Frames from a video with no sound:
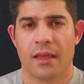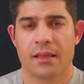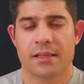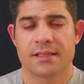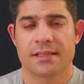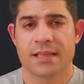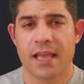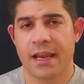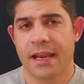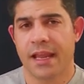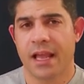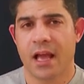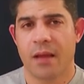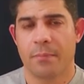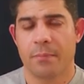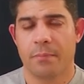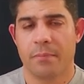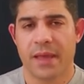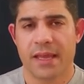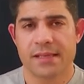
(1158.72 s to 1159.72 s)
setting
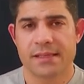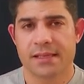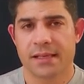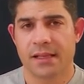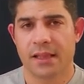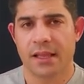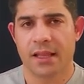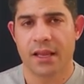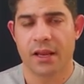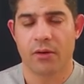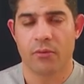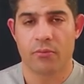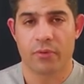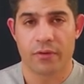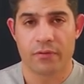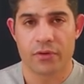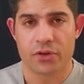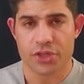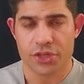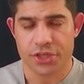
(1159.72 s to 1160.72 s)
up basically a
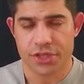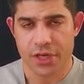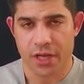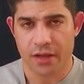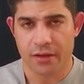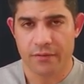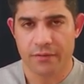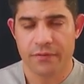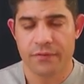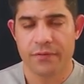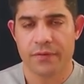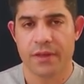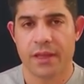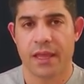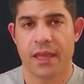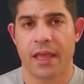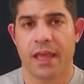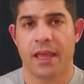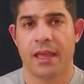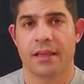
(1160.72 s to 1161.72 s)
river shove.
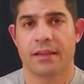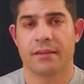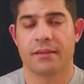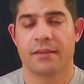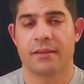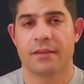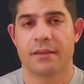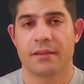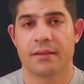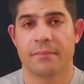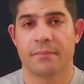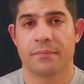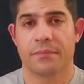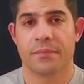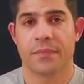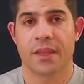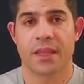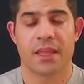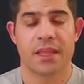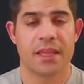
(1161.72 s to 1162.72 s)
And
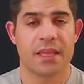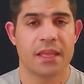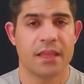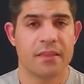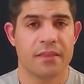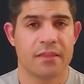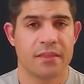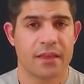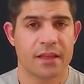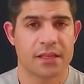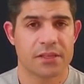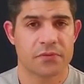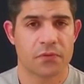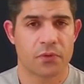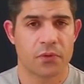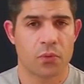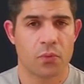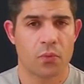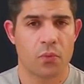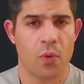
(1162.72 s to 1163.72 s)
he thinks
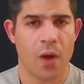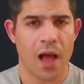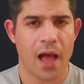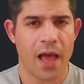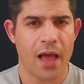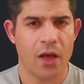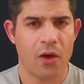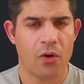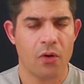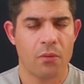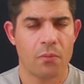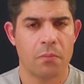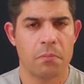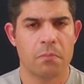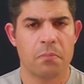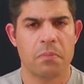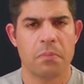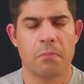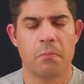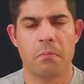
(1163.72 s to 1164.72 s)
for a while,
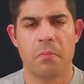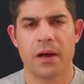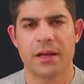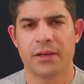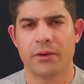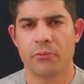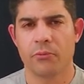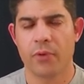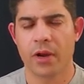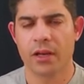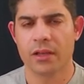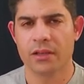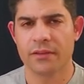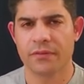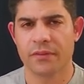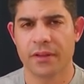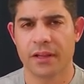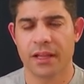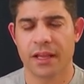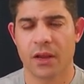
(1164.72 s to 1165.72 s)
but
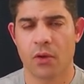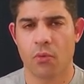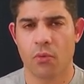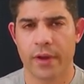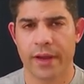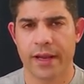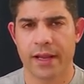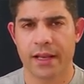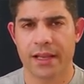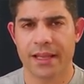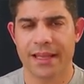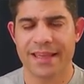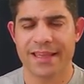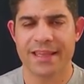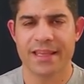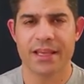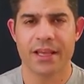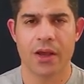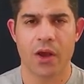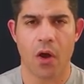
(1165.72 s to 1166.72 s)
relatively quickly
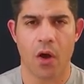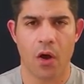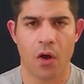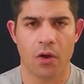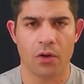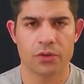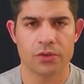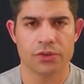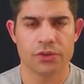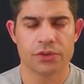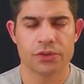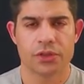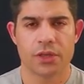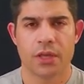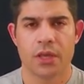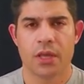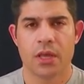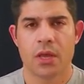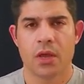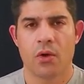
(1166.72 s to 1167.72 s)
he calls.
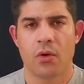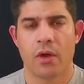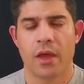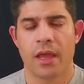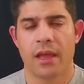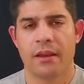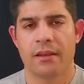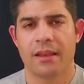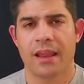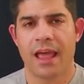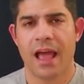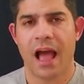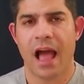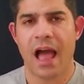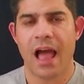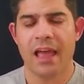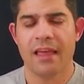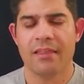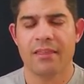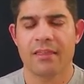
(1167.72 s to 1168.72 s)
And
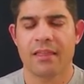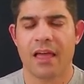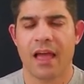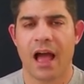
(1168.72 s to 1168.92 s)
I